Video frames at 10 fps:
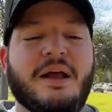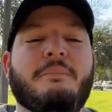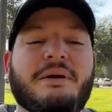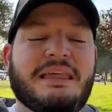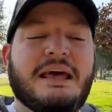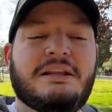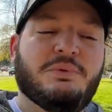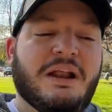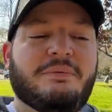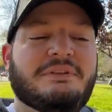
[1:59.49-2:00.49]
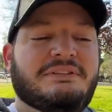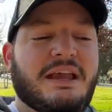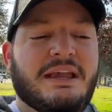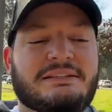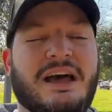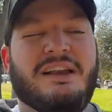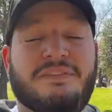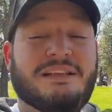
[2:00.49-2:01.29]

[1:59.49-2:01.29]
but that is what I would say is kind of the